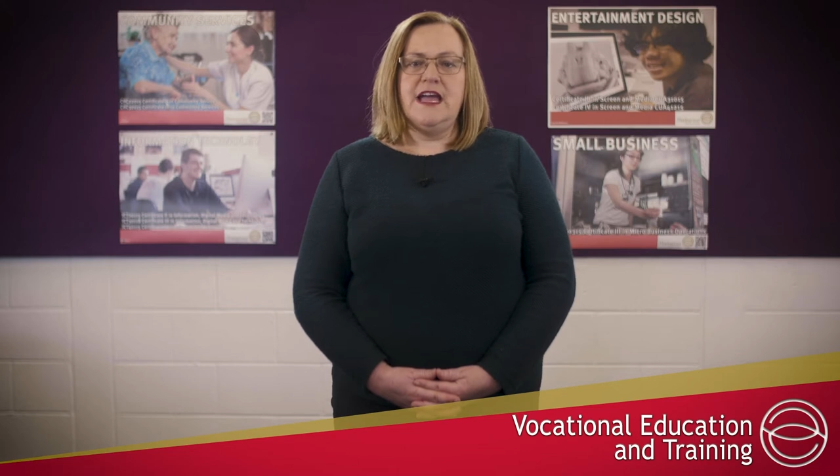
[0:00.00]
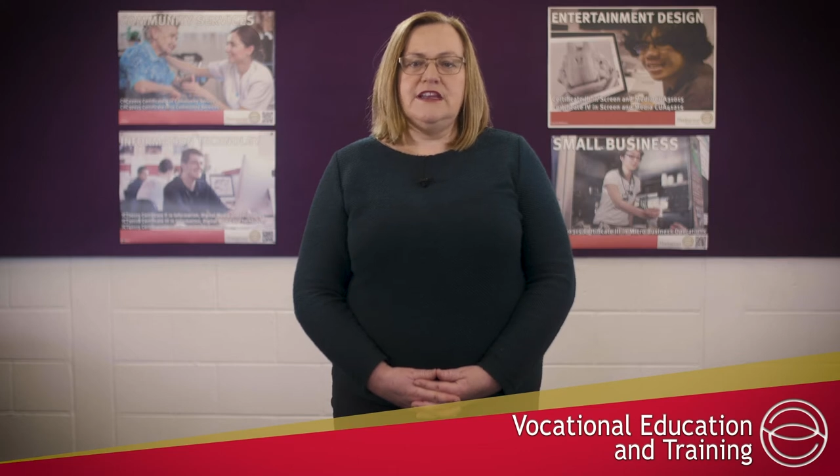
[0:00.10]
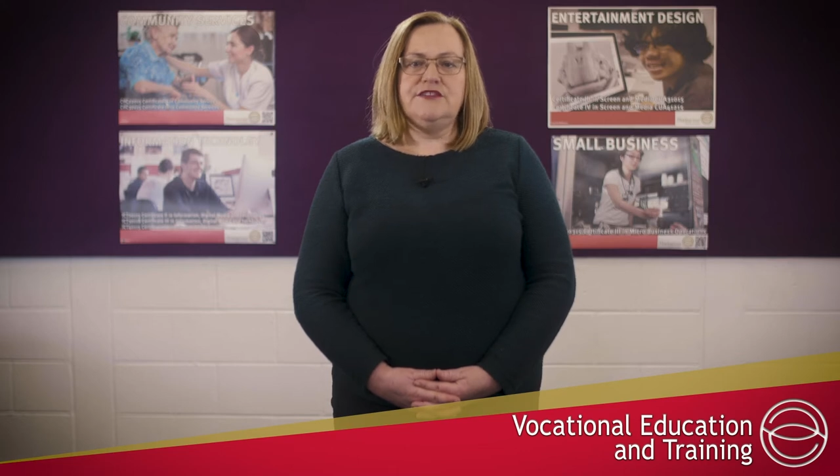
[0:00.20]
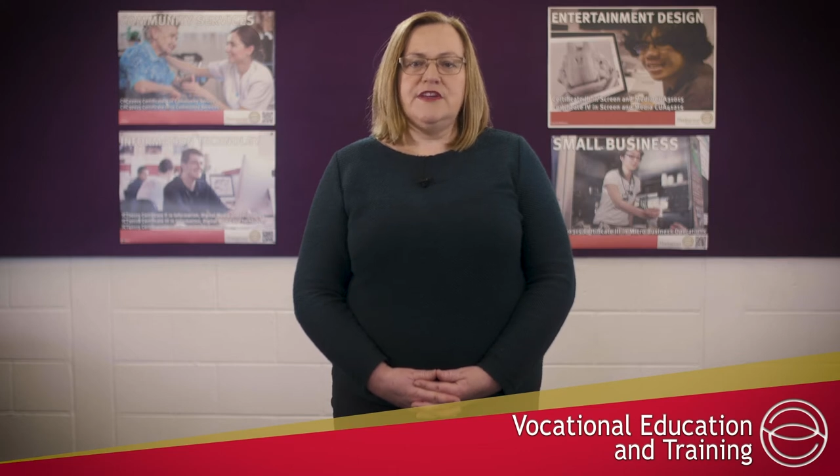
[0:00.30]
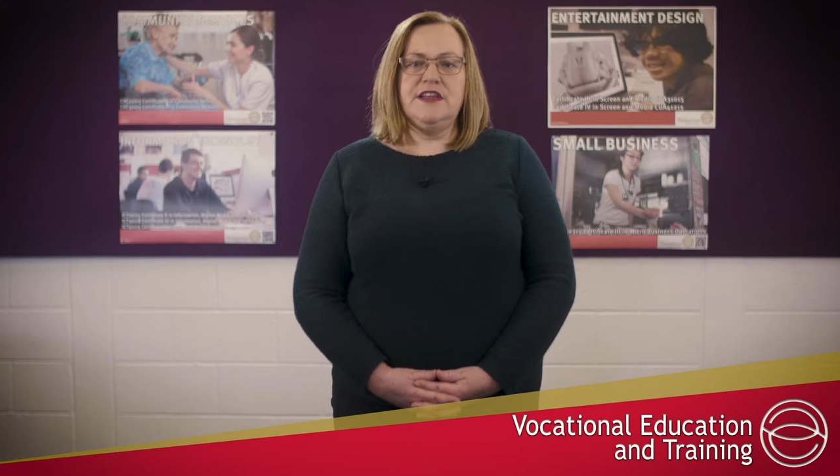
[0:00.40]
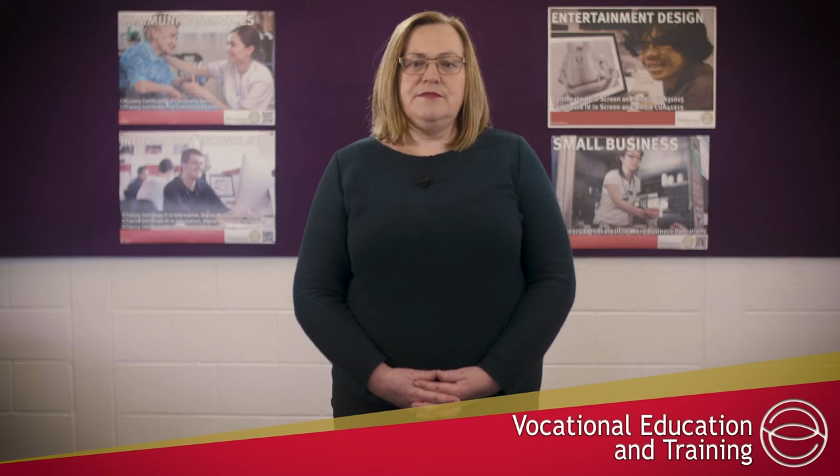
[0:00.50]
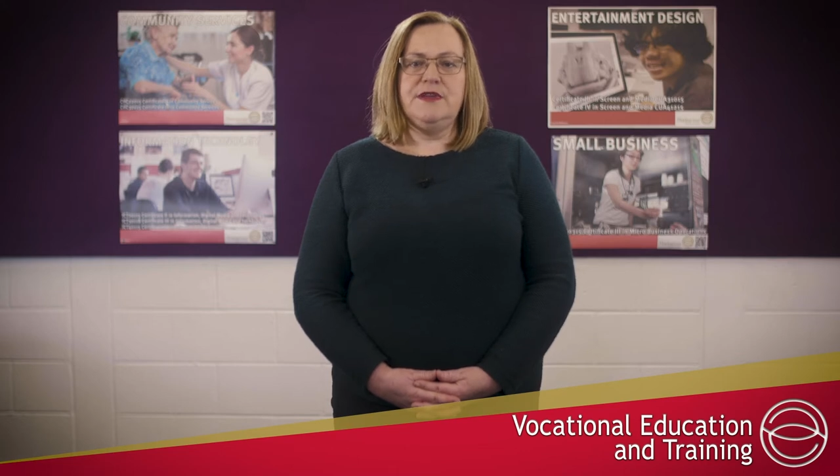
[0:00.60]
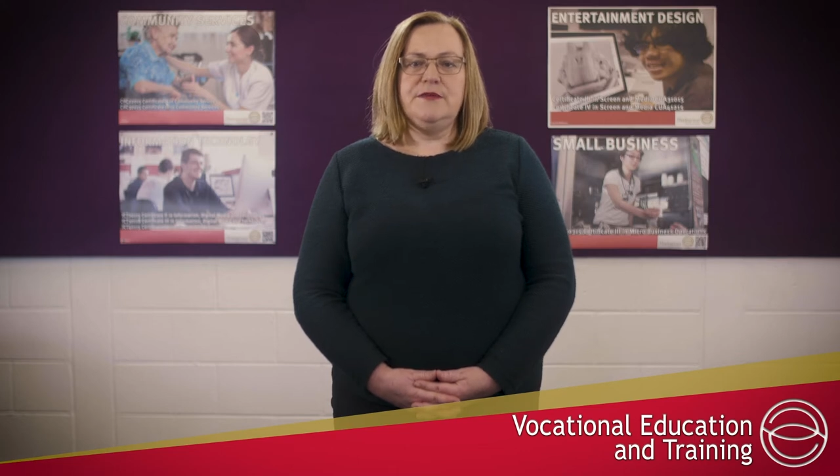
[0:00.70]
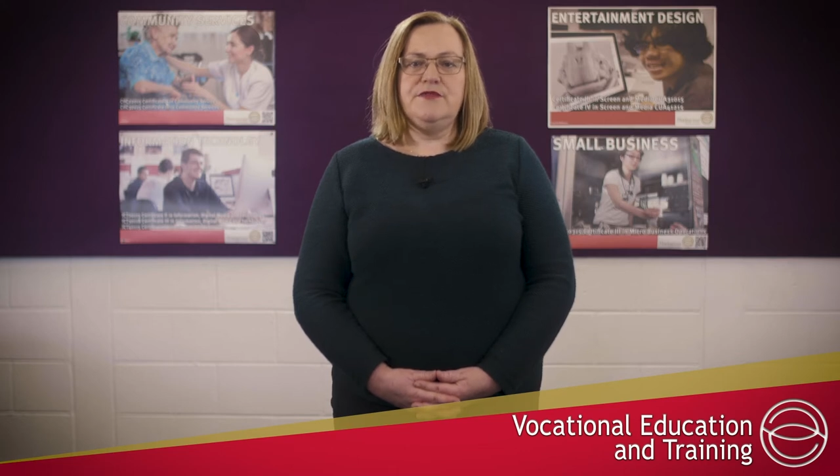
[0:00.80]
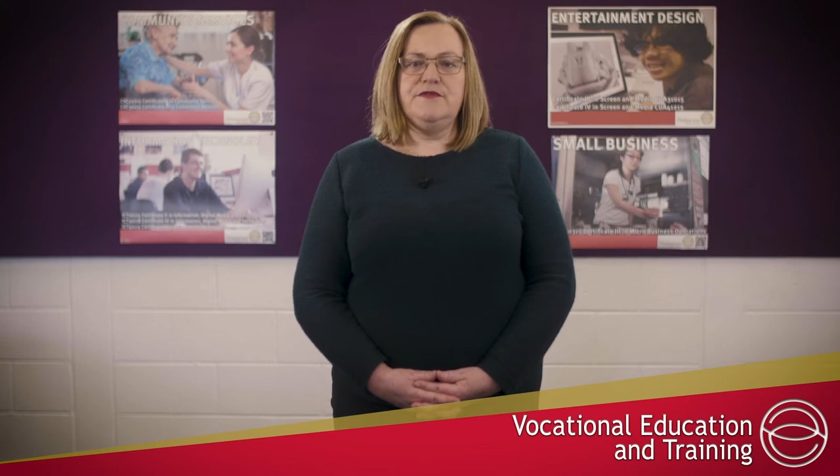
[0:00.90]
and train
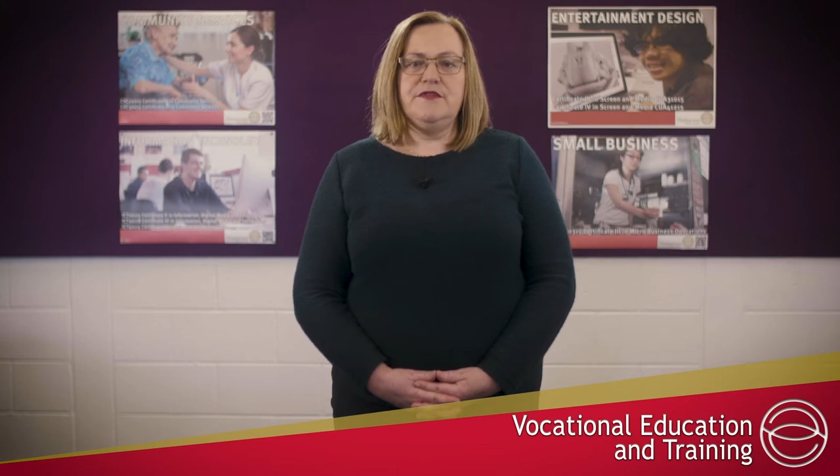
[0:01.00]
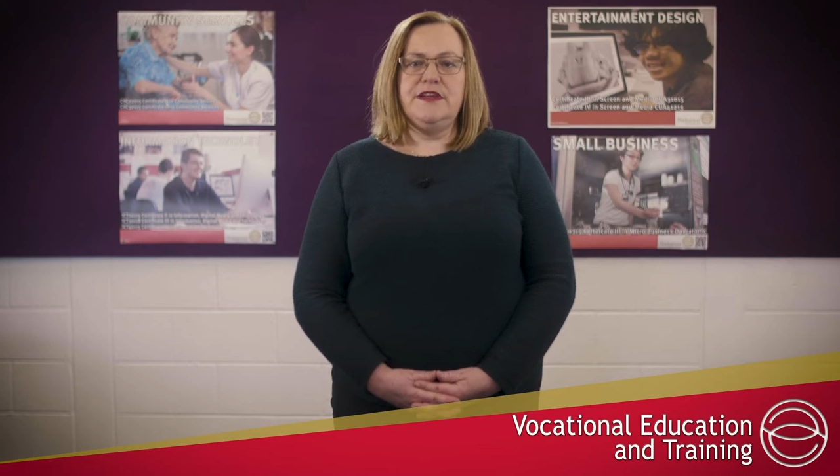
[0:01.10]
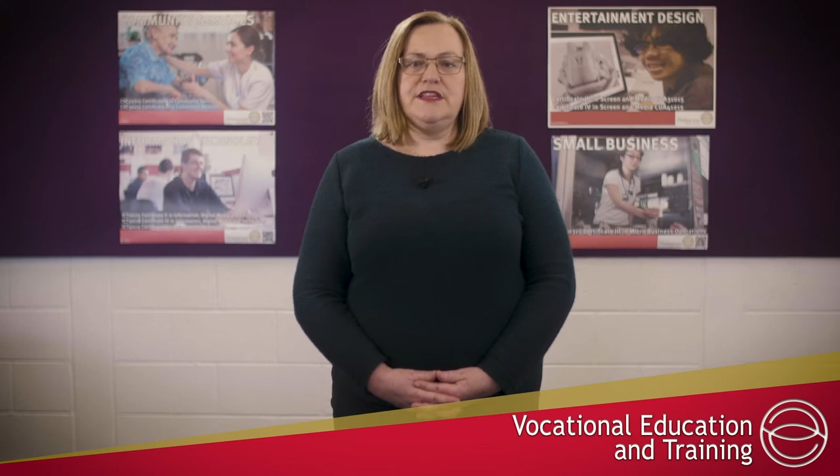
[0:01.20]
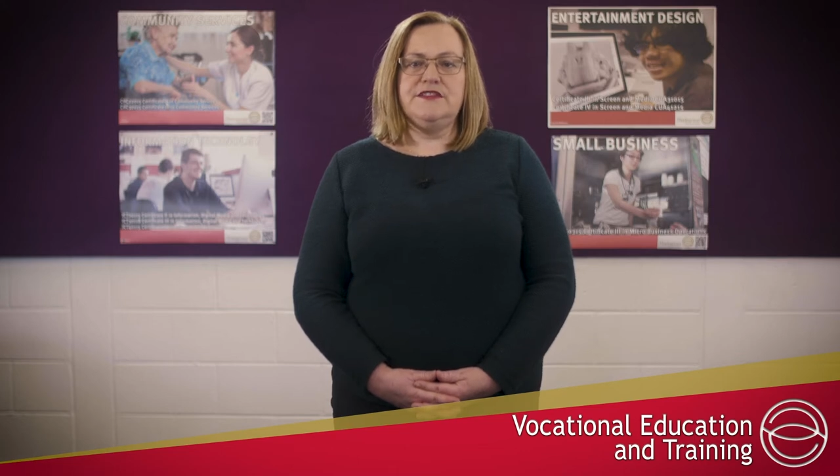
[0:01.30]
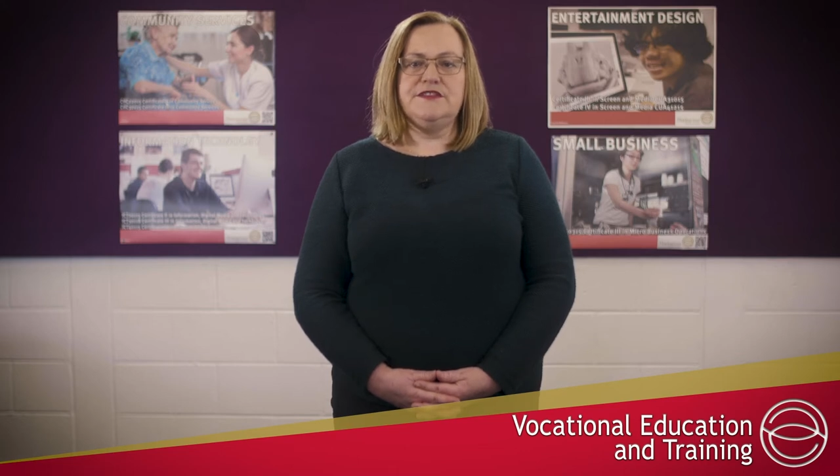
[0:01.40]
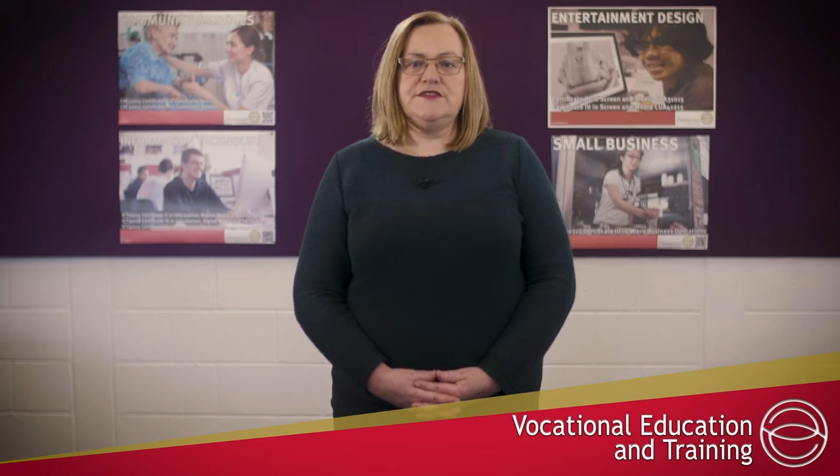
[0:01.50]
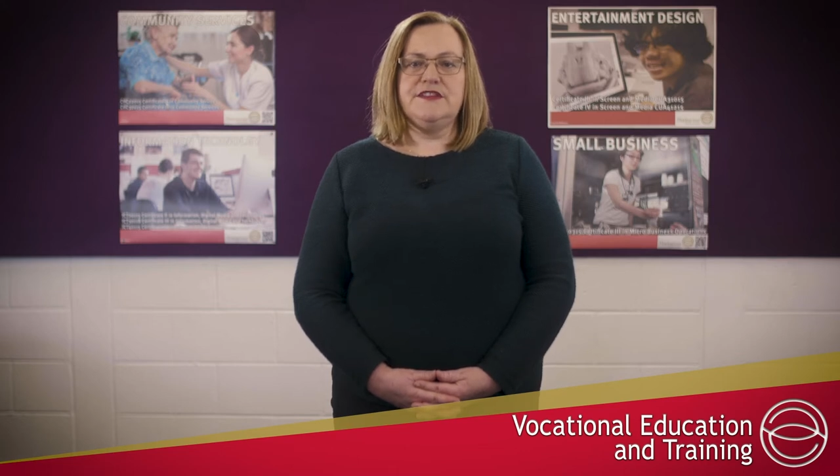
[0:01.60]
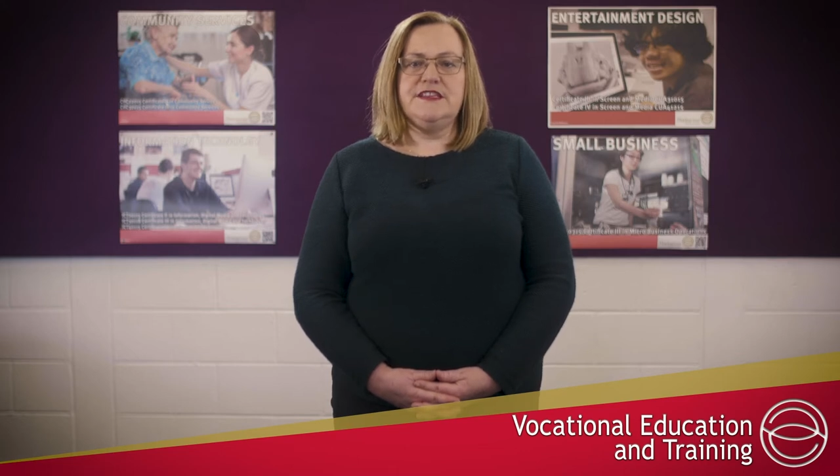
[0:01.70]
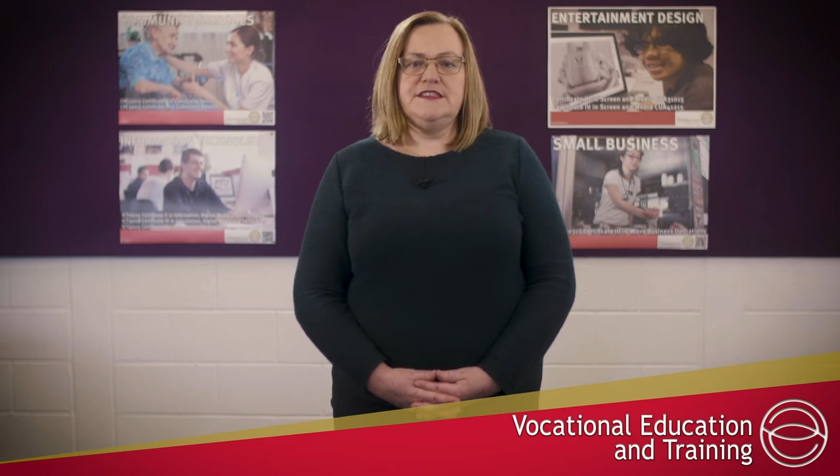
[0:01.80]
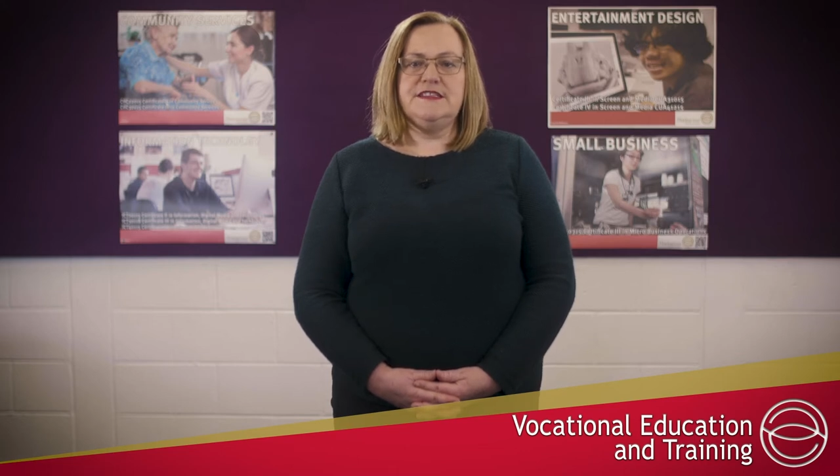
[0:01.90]
people for
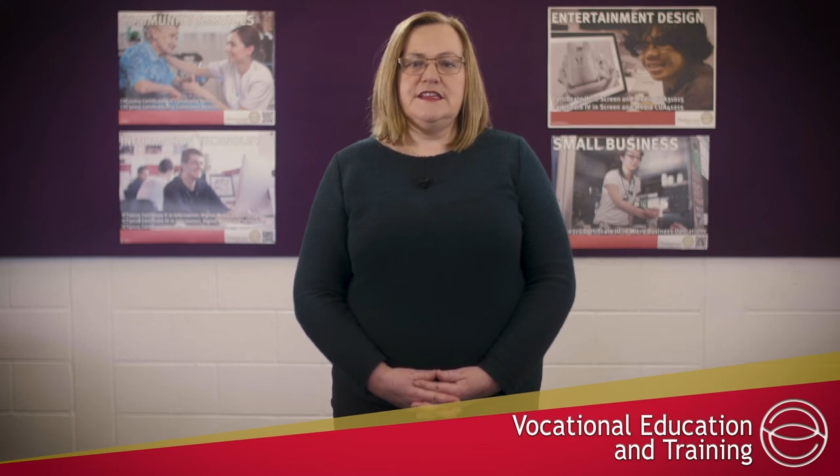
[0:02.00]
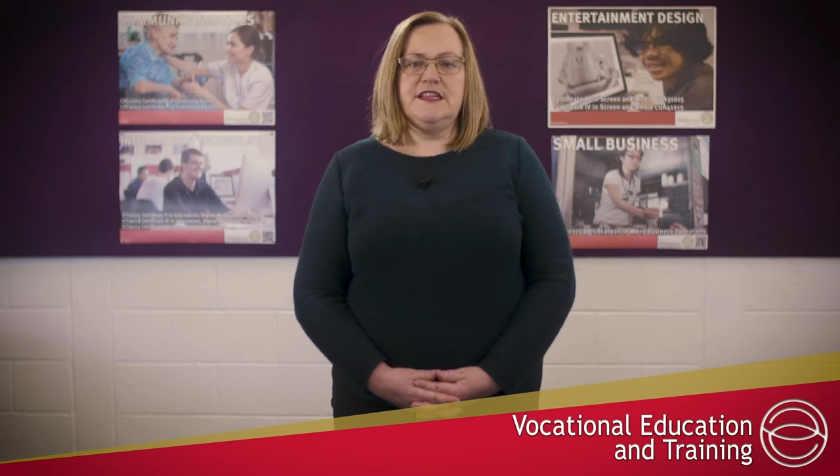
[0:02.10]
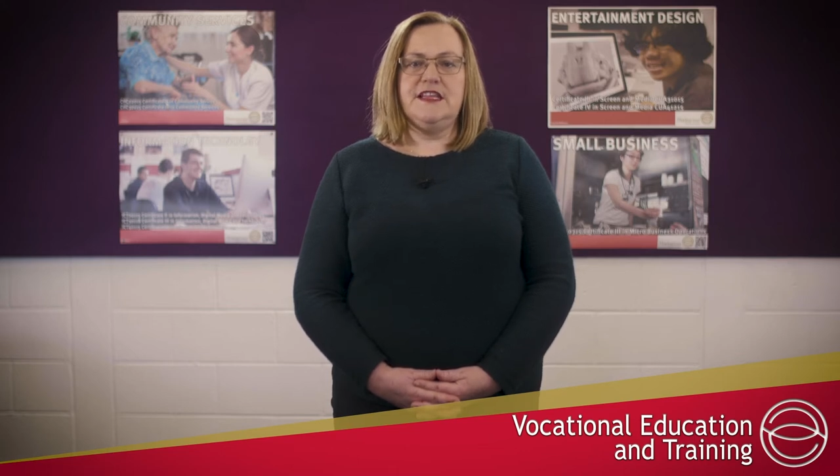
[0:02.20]
industries